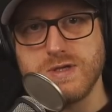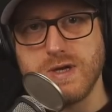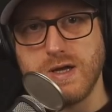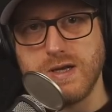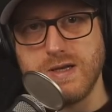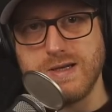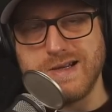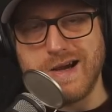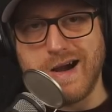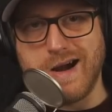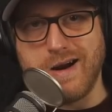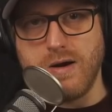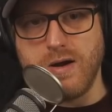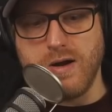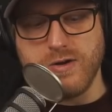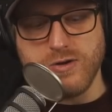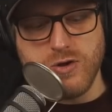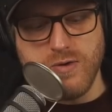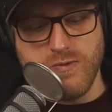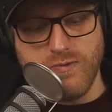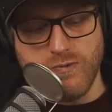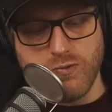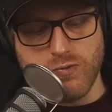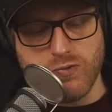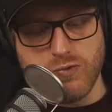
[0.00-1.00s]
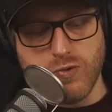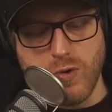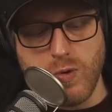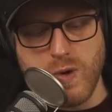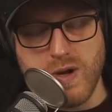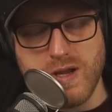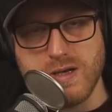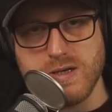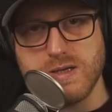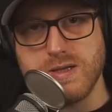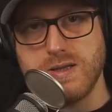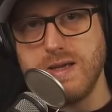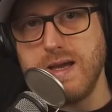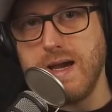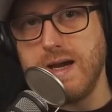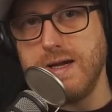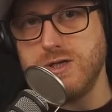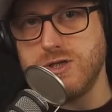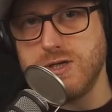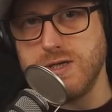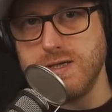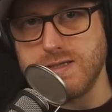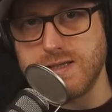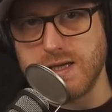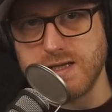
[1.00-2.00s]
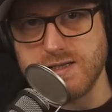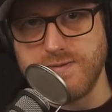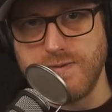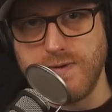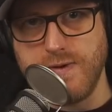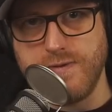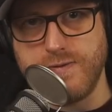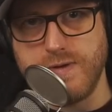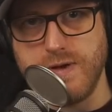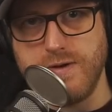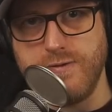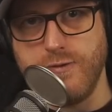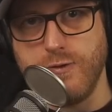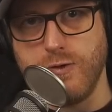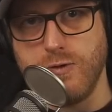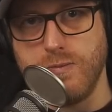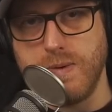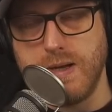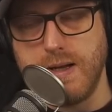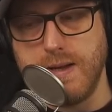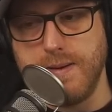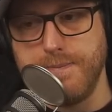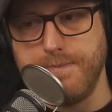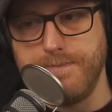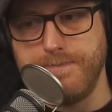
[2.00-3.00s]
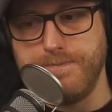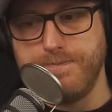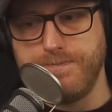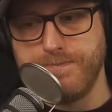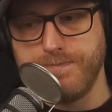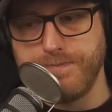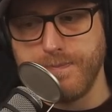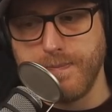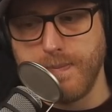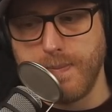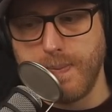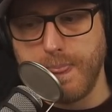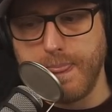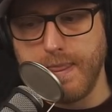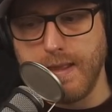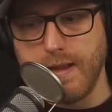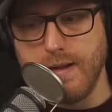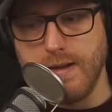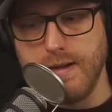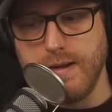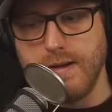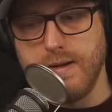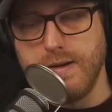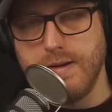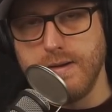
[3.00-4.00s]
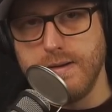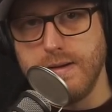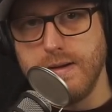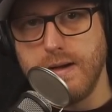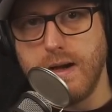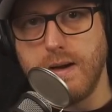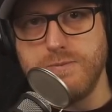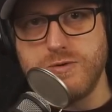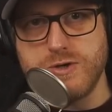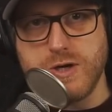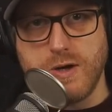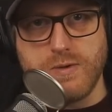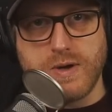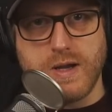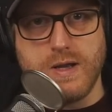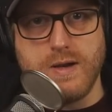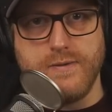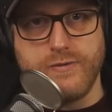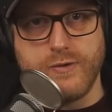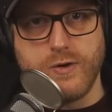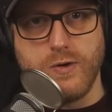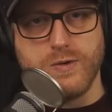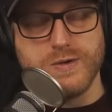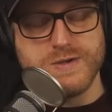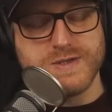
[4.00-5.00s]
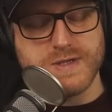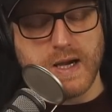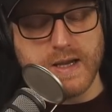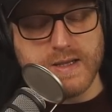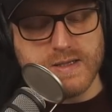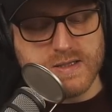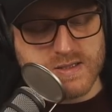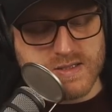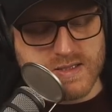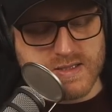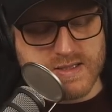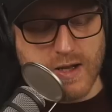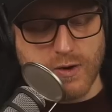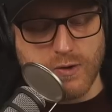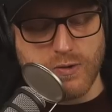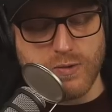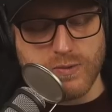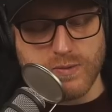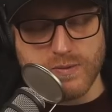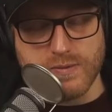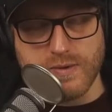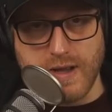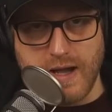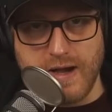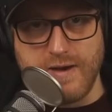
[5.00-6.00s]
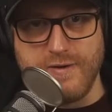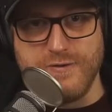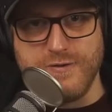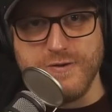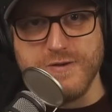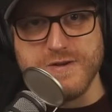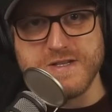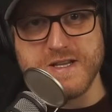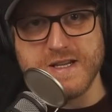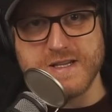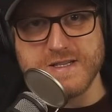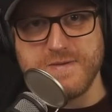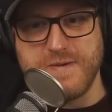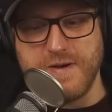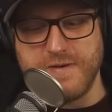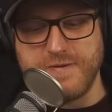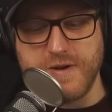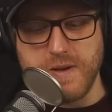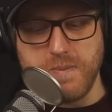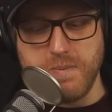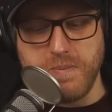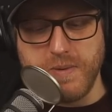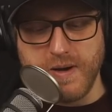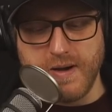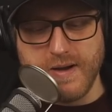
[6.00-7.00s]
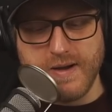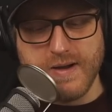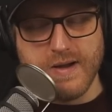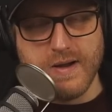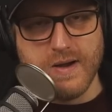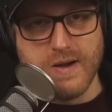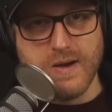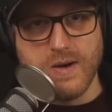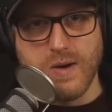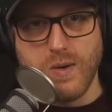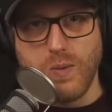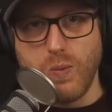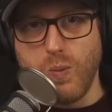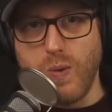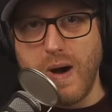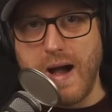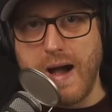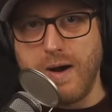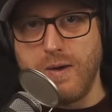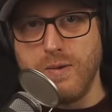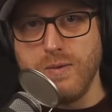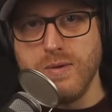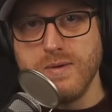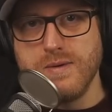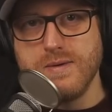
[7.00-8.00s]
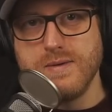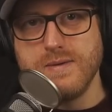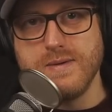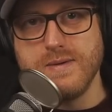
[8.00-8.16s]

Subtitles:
Sundara, you've ruined the HD650 for me. I'm joking, of course, I still love the 650, but wow,